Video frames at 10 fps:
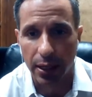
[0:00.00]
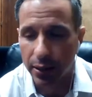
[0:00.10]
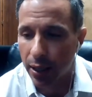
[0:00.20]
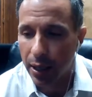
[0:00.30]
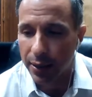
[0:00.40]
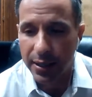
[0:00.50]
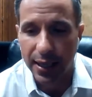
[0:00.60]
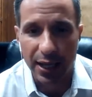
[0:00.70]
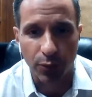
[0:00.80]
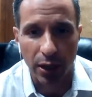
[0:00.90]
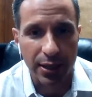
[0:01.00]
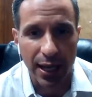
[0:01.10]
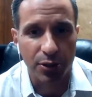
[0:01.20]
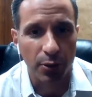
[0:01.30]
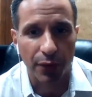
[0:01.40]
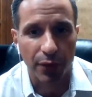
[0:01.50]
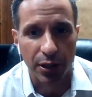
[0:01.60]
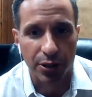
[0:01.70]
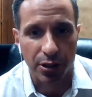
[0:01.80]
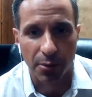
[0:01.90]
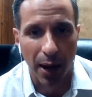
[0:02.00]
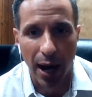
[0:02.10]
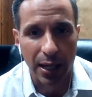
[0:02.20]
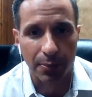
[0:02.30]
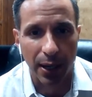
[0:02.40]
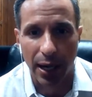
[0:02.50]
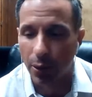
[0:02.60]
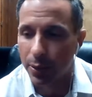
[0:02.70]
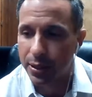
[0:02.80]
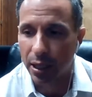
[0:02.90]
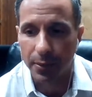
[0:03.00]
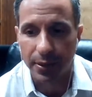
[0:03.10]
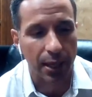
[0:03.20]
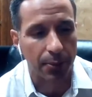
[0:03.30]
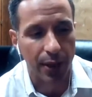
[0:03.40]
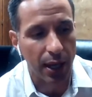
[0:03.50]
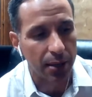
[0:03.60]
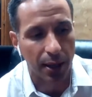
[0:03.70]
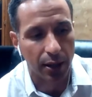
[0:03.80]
And these guys want to tattoo every inch of your body. But I'd always tell them the same thing, man.